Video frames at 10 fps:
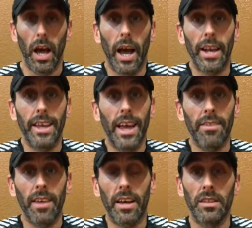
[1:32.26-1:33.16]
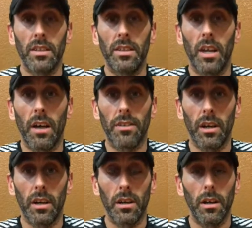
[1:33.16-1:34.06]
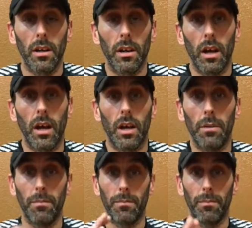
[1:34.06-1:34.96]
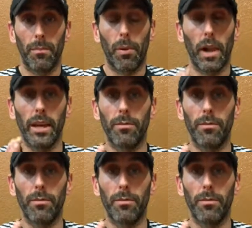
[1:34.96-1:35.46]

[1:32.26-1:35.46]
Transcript: And again, that is another plane